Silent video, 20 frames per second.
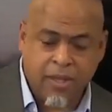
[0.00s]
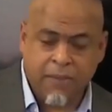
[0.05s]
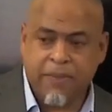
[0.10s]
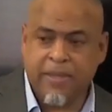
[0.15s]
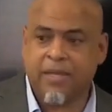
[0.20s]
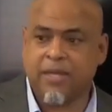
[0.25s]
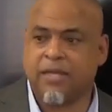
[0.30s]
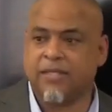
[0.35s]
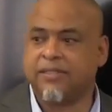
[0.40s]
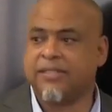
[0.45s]

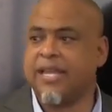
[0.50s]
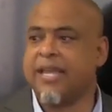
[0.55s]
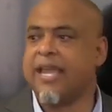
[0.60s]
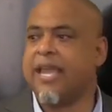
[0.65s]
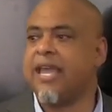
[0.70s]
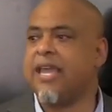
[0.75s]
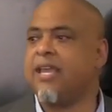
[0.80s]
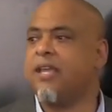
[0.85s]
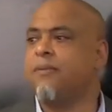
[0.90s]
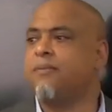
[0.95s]
because they
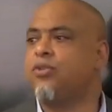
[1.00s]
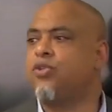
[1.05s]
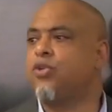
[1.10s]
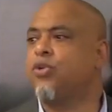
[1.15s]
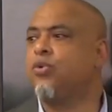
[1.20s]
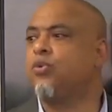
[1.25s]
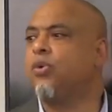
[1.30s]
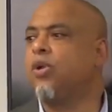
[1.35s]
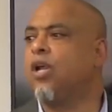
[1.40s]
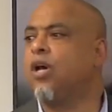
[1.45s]
aim
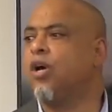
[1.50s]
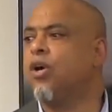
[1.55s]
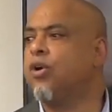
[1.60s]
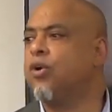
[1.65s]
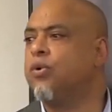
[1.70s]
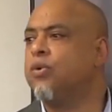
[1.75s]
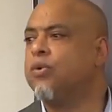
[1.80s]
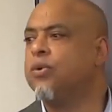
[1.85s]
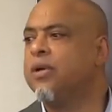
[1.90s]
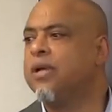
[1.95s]
too
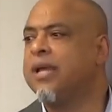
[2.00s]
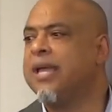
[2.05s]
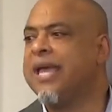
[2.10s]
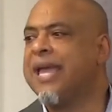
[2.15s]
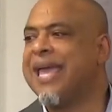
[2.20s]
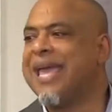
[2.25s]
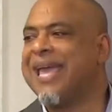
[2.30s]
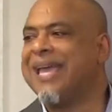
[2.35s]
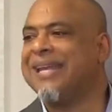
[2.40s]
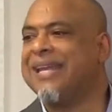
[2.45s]
low
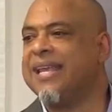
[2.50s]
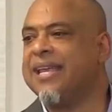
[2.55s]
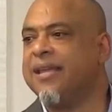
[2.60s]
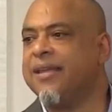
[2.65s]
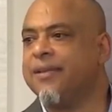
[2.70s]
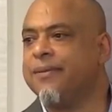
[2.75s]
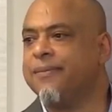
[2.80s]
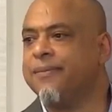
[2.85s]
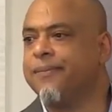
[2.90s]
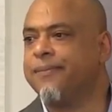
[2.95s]
and hit.